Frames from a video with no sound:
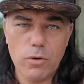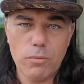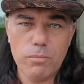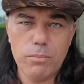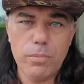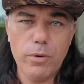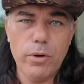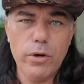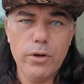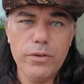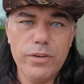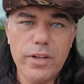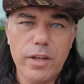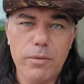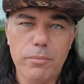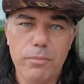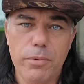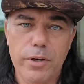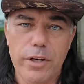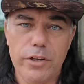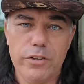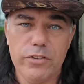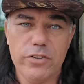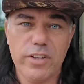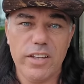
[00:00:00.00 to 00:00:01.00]
Burn that
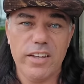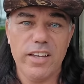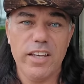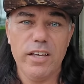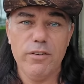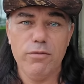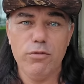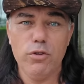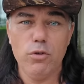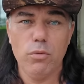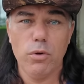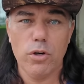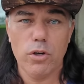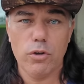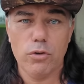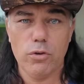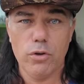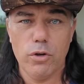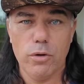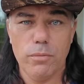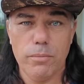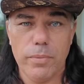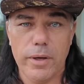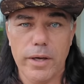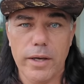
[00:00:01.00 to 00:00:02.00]
bridge. That if you want to
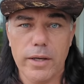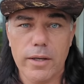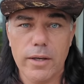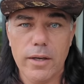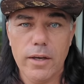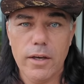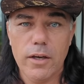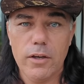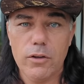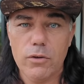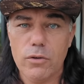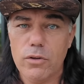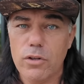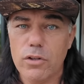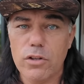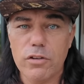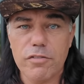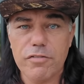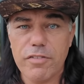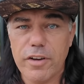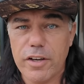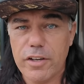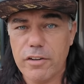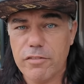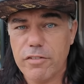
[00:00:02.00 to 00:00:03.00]
turn back, you need to
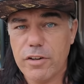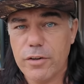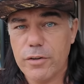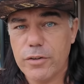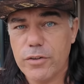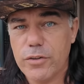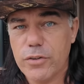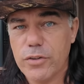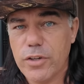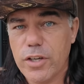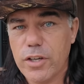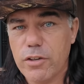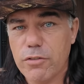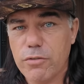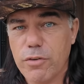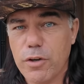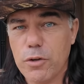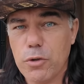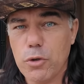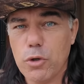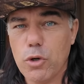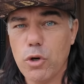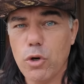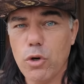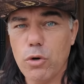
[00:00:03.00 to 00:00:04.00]
find a very creative way
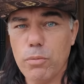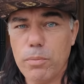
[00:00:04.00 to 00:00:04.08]
to go